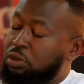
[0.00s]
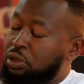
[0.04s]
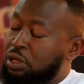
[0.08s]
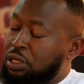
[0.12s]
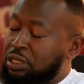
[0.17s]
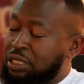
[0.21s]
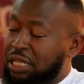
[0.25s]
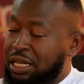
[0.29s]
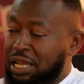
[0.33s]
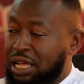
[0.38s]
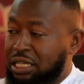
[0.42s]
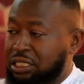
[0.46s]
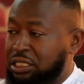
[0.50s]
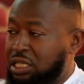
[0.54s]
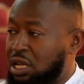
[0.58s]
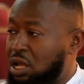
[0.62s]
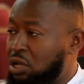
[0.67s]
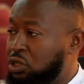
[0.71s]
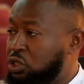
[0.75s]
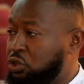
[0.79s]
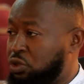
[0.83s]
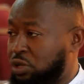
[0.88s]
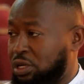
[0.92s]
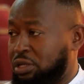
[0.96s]

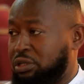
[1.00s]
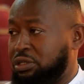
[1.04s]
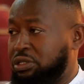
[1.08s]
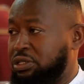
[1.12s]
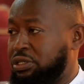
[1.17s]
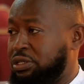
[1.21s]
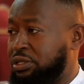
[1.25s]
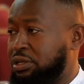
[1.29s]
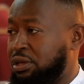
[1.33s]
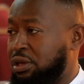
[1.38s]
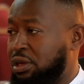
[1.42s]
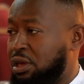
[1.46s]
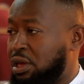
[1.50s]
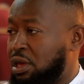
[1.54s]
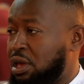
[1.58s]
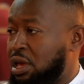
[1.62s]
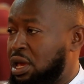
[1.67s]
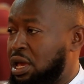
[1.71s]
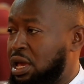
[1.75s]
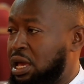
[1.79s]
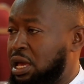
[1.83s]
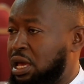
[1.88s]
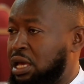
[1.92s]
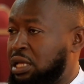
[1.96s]
international students.
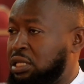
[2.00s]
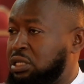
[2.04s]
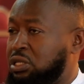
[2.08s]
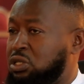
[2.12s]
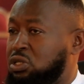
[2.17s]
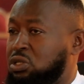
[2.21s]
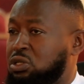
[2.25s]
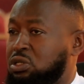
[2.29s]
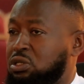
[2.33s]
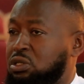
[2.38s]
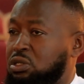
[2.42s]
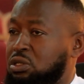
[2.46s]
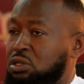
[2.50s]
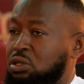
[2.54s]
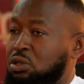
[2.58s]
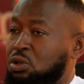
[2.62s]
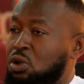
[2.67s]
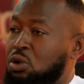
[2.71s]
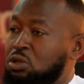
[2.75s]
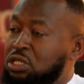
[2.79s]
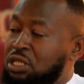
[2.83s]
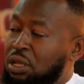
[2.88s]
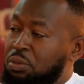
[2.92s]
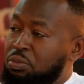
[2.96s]
It's
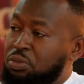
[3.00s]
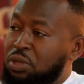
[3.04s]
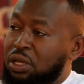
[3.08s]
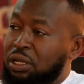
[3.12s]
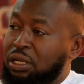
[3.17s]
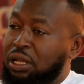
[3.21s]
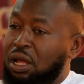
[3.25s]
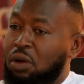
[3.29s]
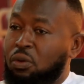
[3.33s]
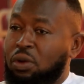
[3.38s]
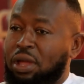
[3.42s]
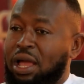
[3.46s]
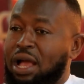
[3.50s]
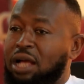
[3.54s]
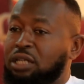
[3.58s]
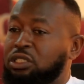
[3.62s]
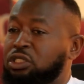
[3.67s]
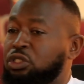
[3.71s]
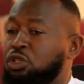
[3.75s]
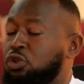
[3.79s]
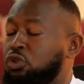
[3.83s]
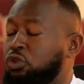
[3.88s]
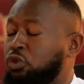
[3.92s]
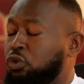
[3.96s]
not something that we
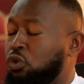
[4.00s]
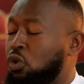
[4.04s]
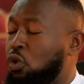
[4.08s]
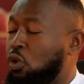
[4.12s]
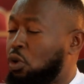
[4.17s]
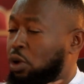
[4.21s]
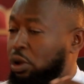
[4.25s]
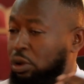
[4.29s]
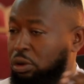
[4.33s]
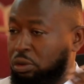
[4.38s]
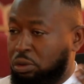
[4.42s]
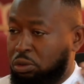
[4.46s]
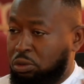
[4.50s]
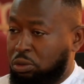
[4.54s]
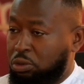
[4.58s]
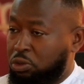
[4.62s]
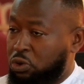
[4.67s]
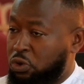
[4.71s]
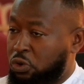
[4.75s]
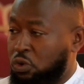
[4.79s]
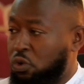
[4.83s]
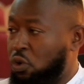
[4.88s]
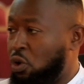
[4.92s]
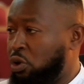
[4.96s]
ask you to go and
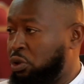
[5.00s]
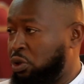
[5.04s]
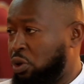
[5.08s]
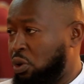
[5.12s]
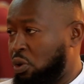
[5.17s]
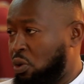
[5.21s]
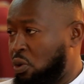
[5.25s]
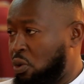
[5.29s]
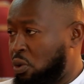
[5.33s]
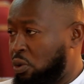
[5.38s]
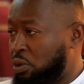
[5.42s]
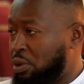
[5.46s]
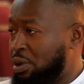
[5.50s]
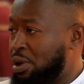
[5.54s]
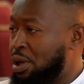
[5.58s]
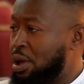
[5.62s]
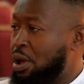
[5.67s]
do on your own.